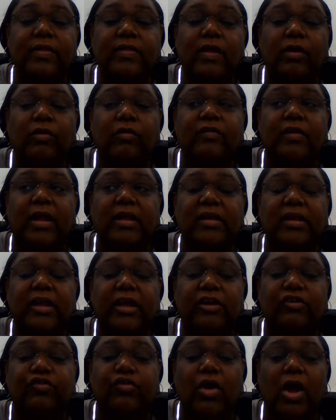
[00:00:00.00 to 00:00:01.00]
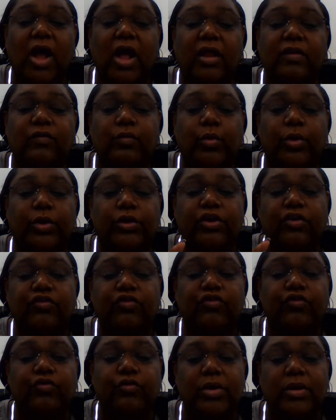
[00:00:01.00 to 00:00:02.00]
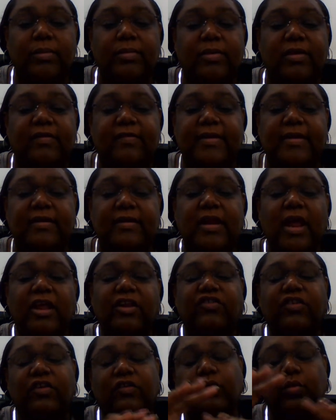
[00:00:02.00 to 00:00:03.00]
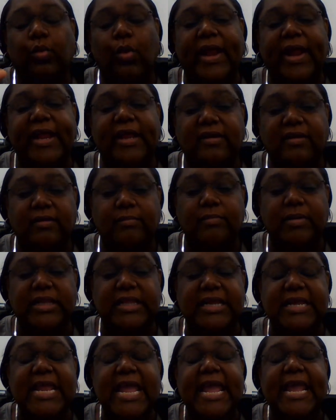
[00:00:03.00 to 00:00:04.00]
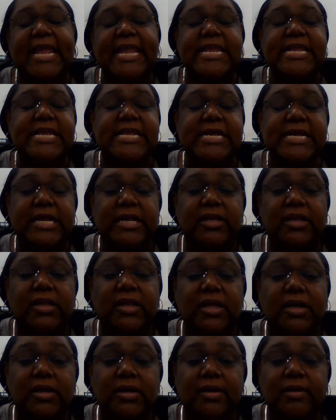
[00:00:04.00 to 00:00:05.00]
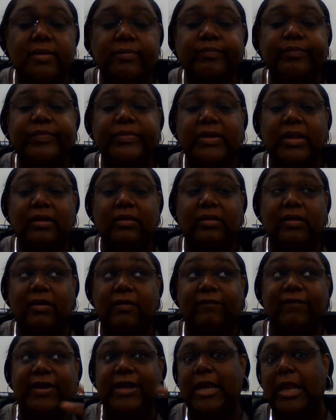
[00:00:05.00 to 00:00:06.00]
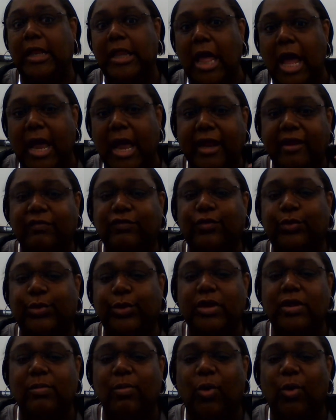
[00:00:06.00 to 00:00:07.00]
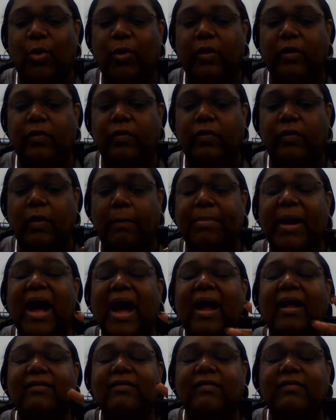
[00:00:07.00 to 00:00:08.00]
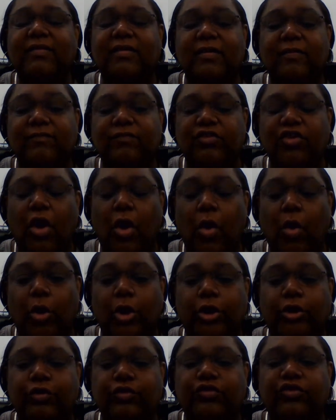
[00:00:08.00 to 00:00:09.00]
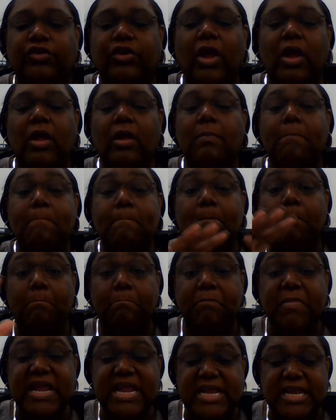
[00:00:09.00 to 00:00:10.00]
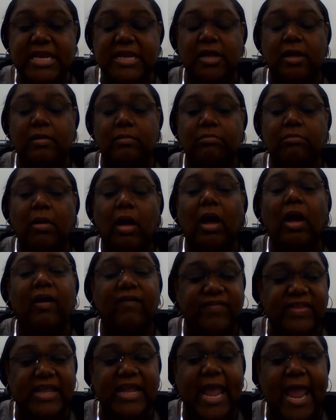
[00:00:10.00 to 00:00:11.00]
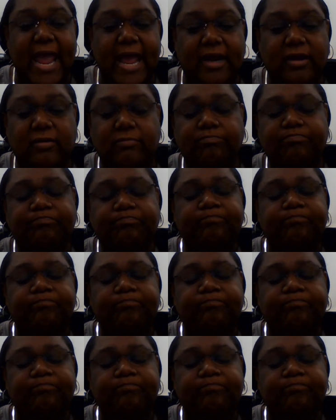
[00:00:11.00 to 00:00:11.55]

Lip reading: that those electrons were distributed just randomly in the vanilla ice cream or the positive charge medium of the atom.